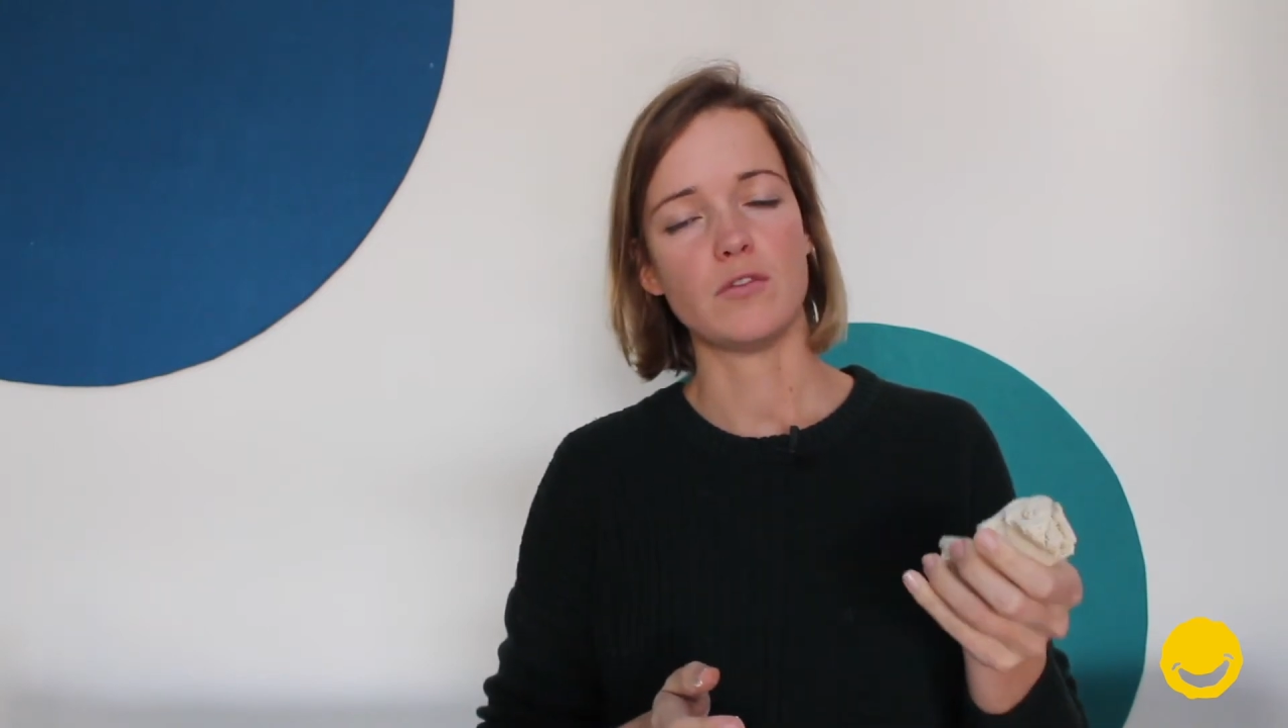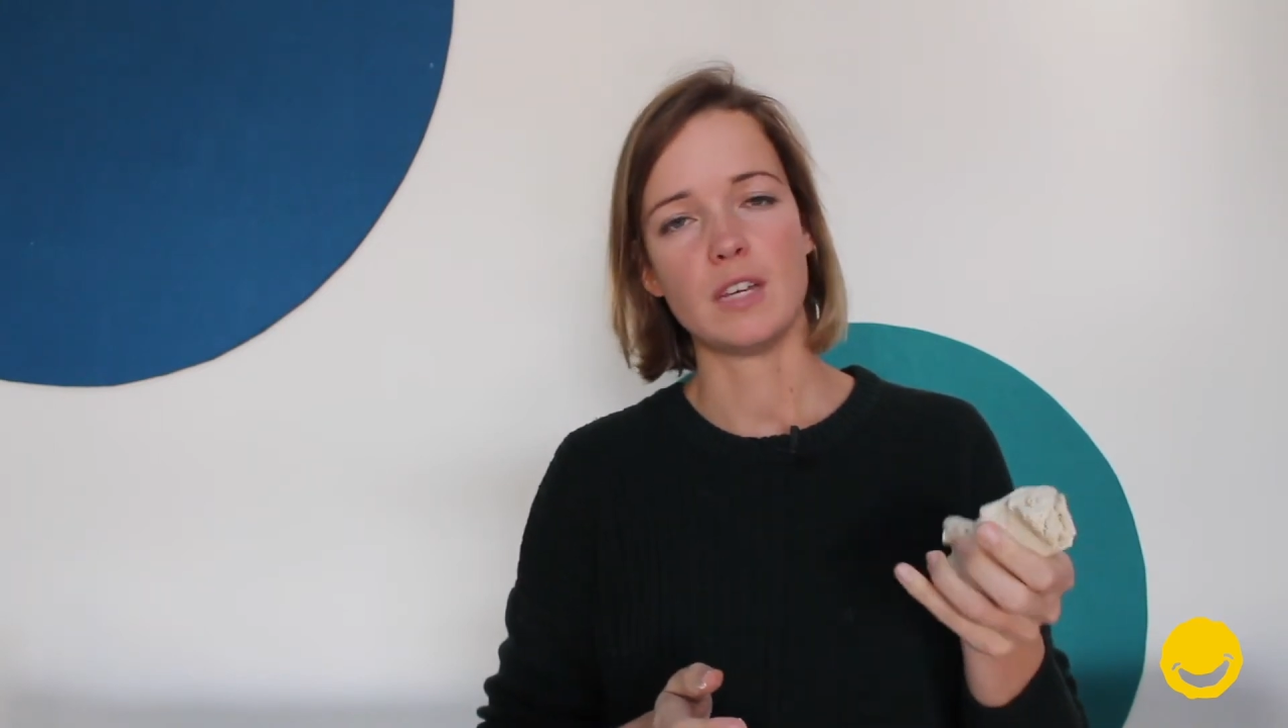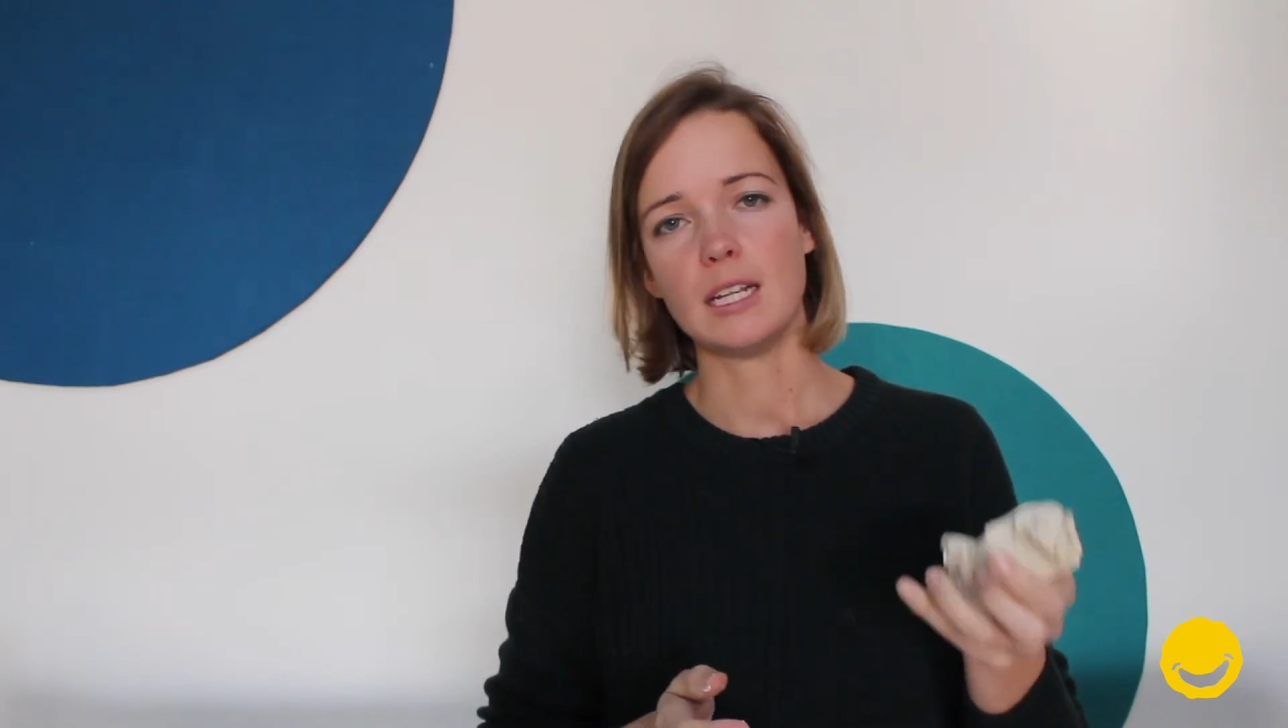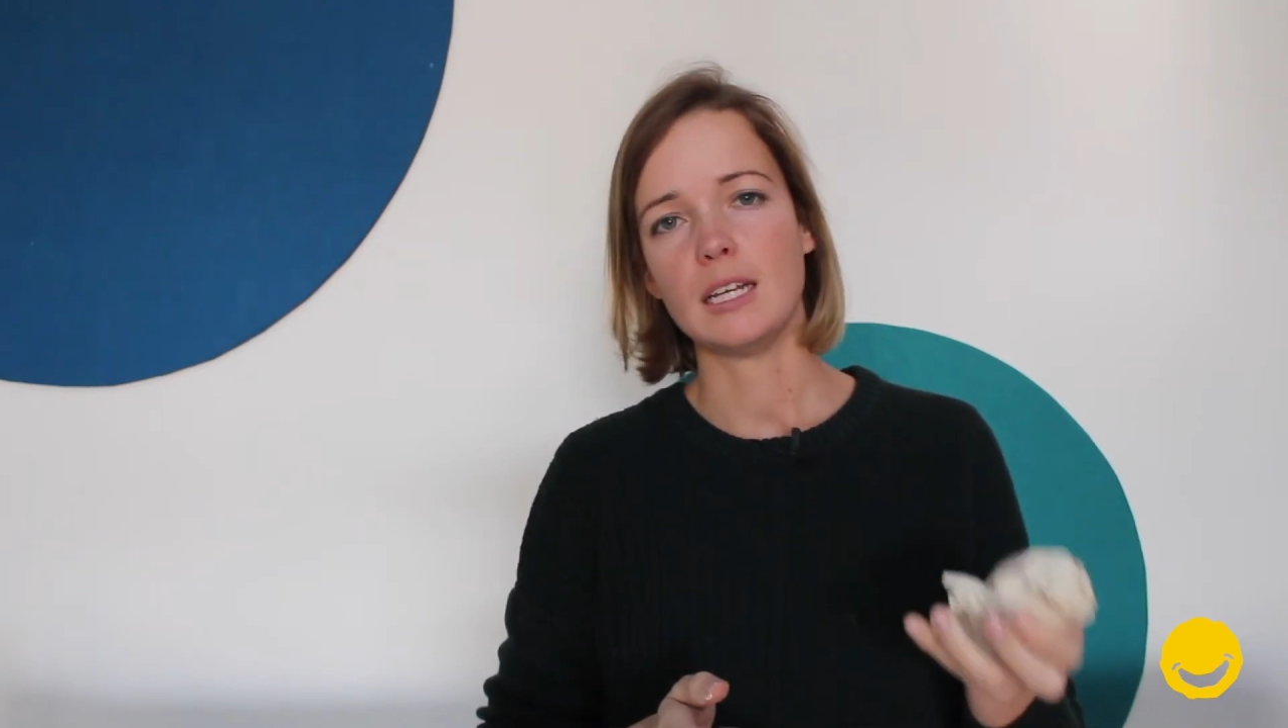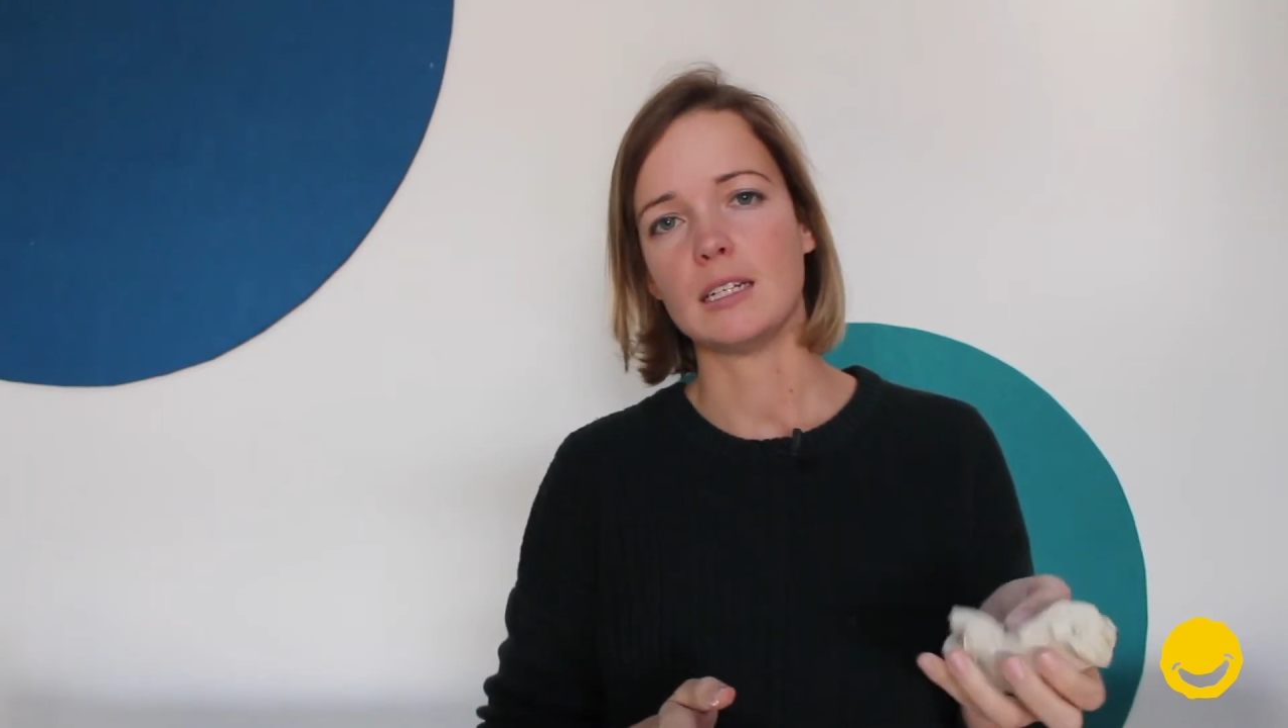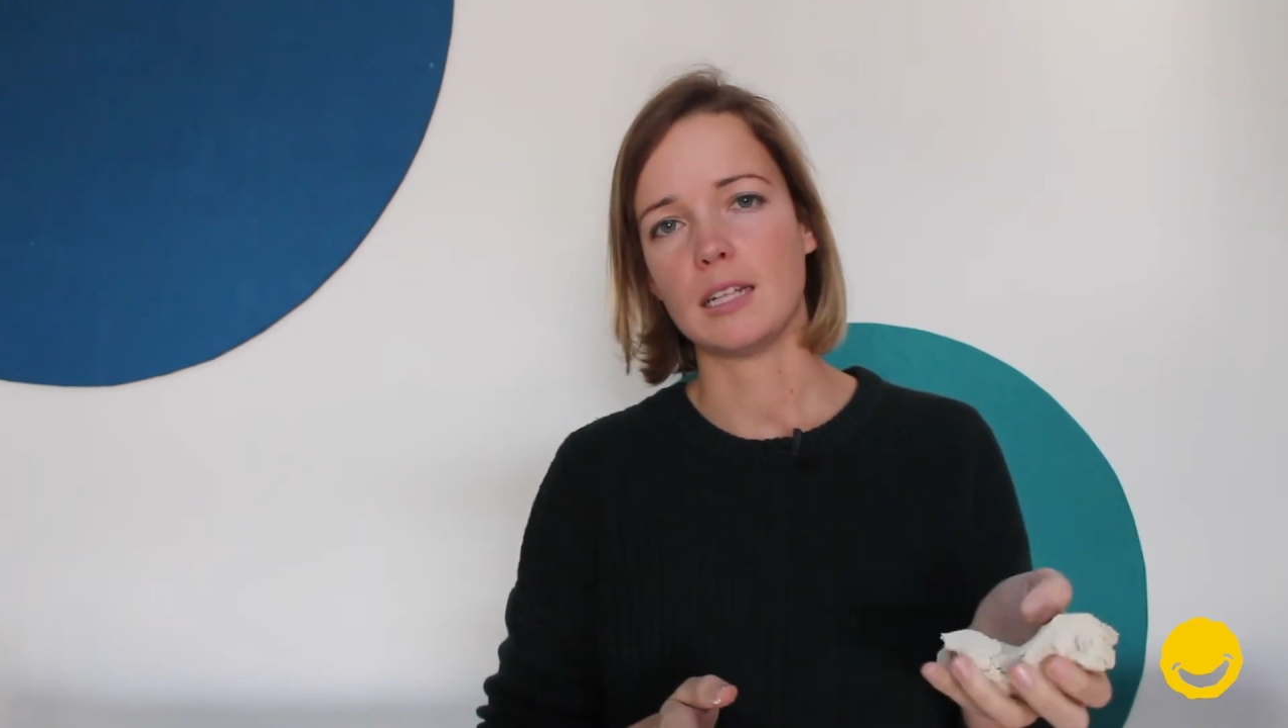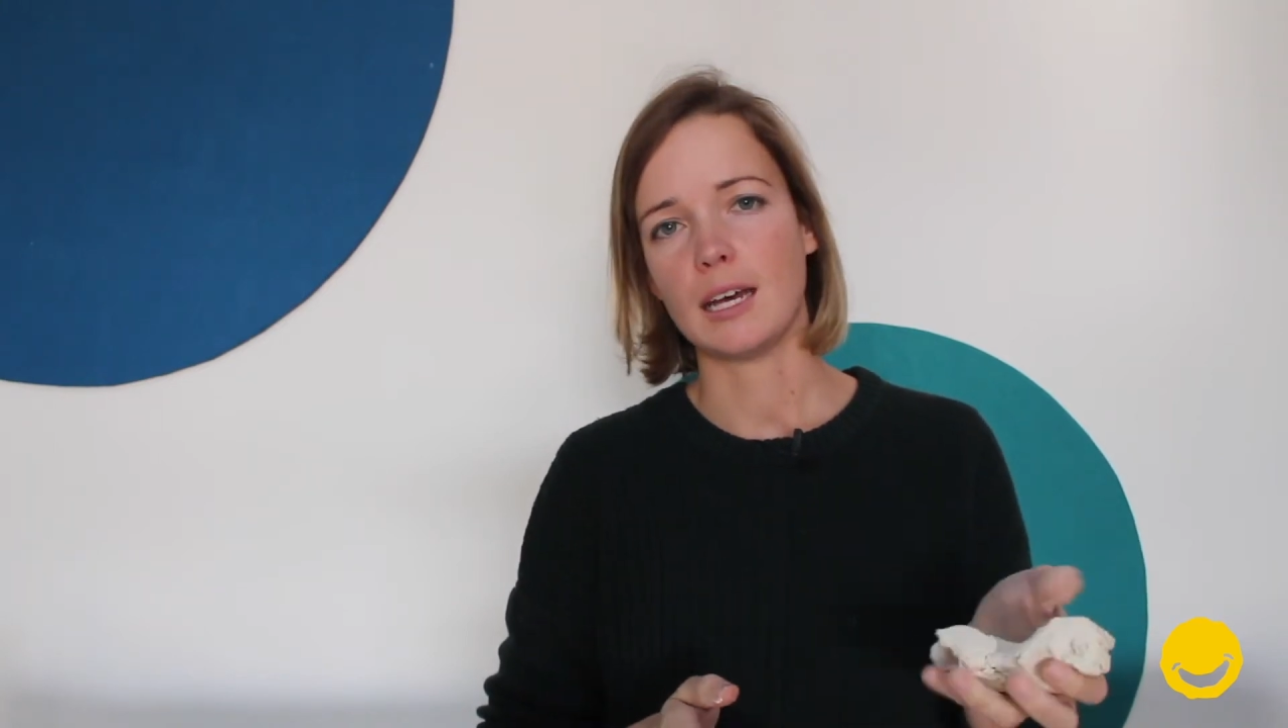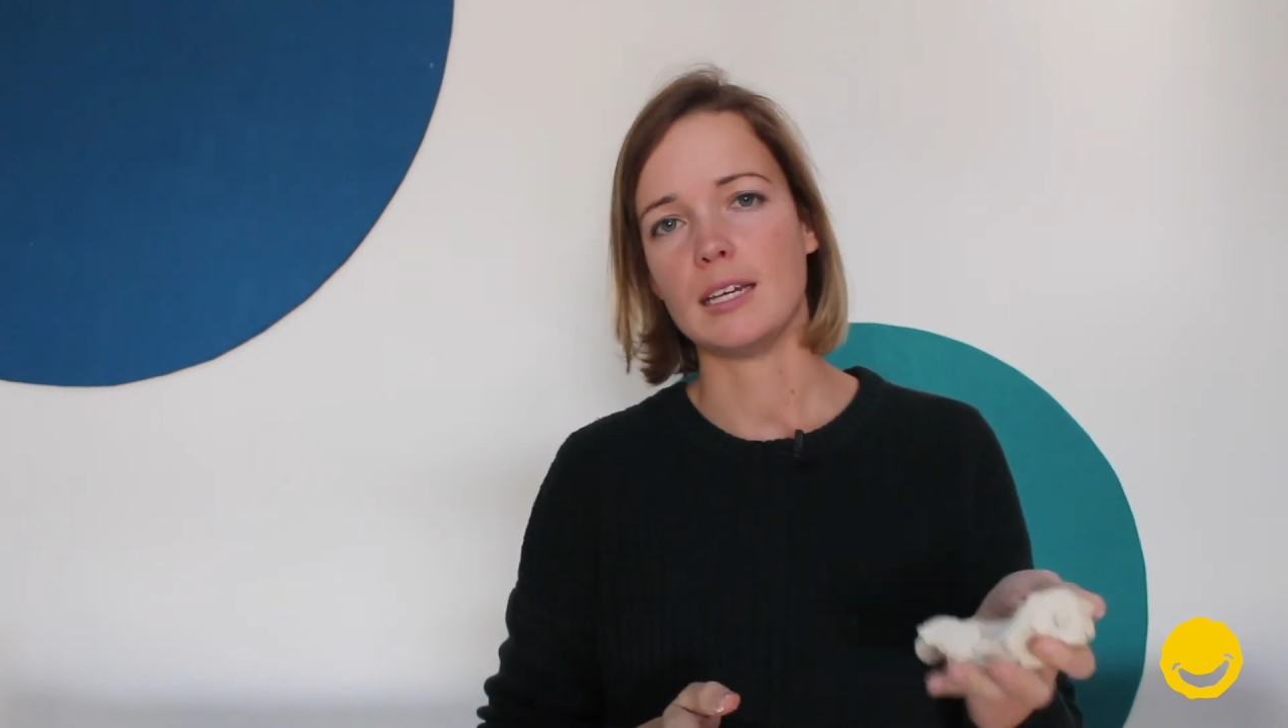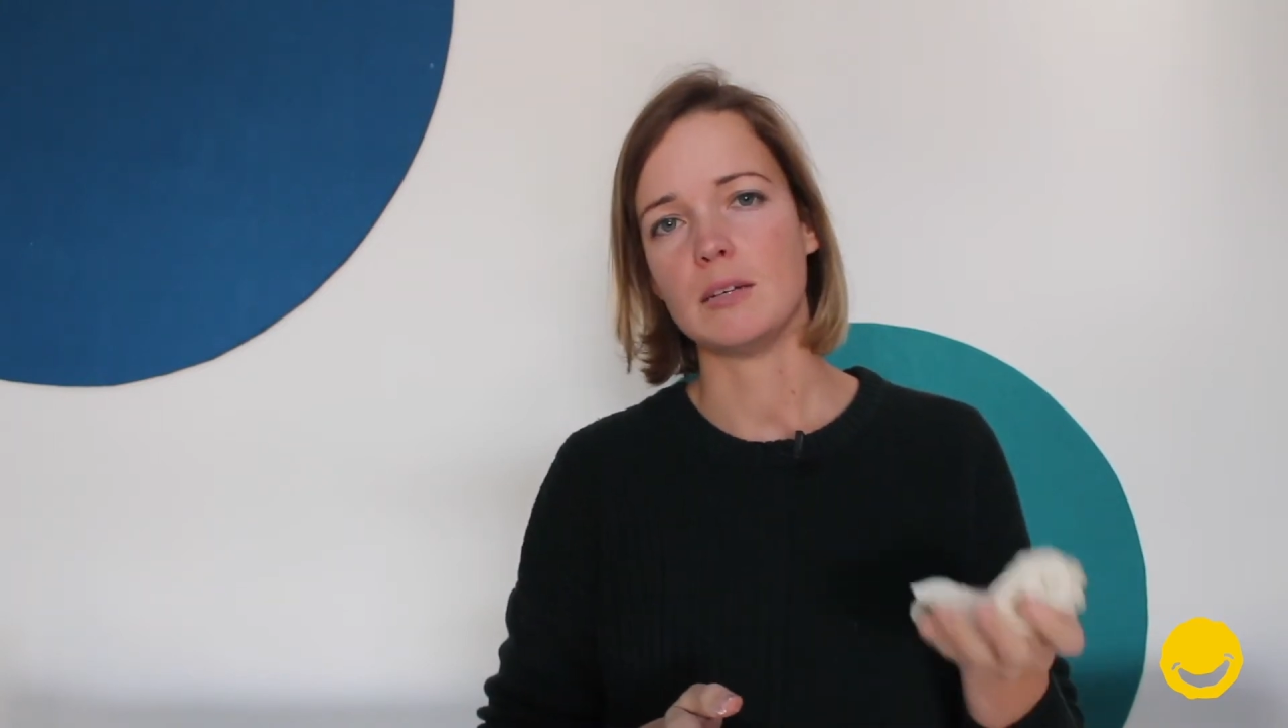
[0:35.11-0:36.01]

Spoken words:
feeling clay